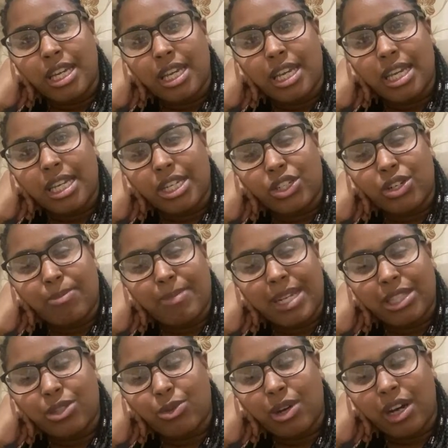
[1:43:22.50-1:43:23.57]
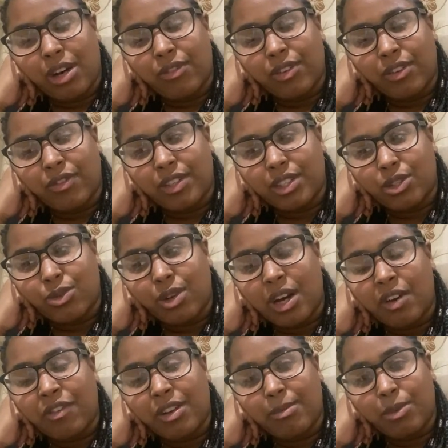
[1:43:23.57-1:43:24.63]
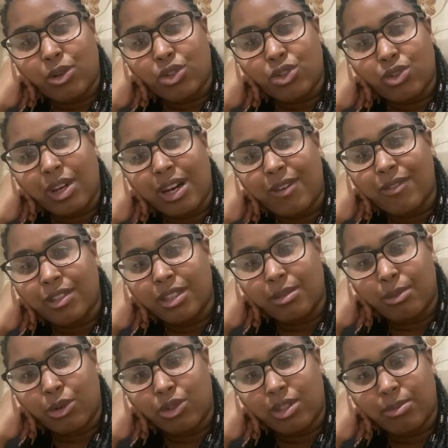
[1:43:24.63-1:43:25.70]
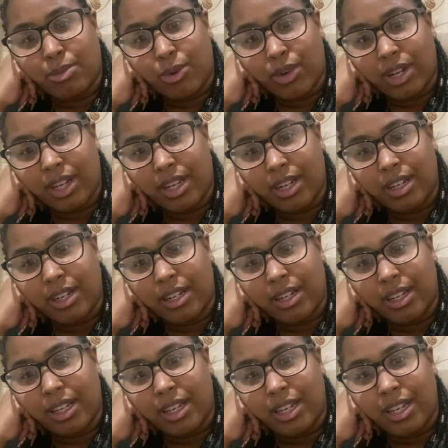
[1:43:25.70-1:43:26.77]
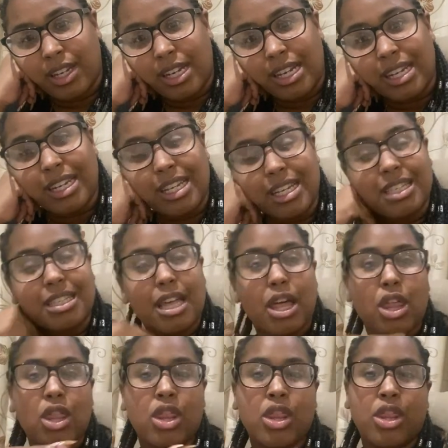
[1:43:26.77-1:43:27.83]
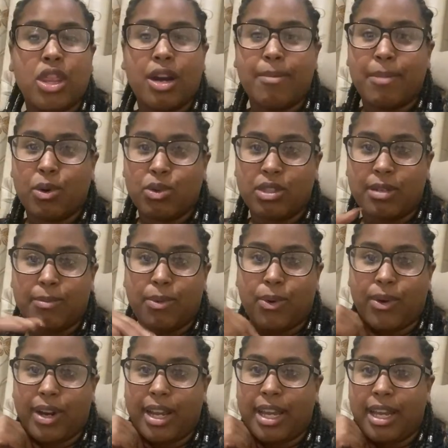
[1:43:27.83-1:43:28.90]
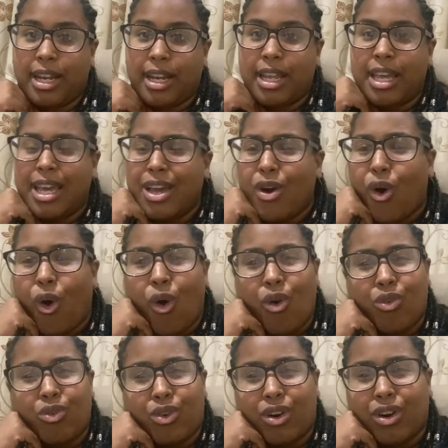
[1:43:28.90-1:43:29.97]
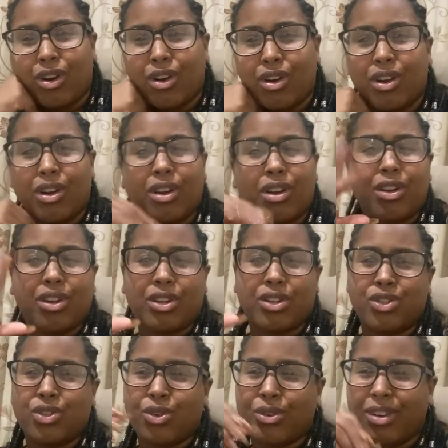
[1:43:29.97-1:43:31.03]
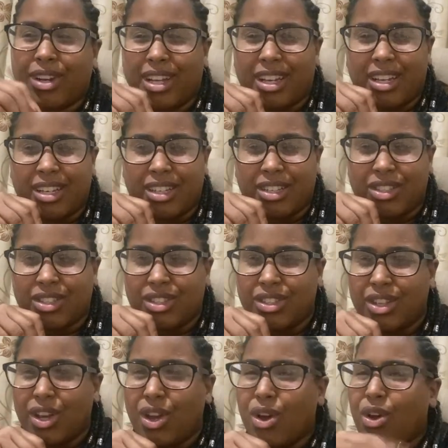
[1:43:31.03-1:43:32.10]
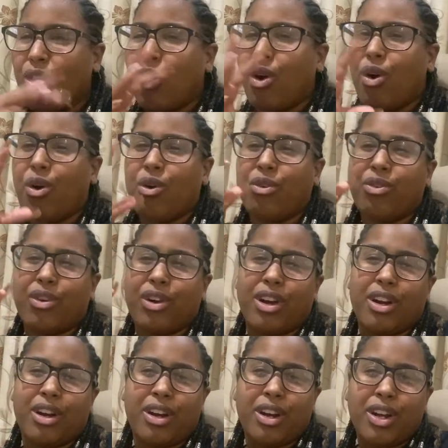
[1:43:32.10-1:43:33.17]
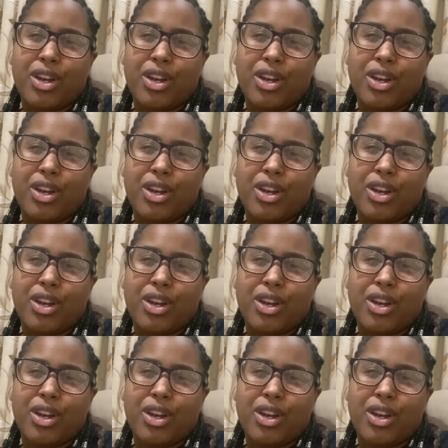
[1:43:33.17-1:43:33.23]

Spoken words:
is your mental health, your physical health, and emotional health is the most important. It is the most important over luxurious, over,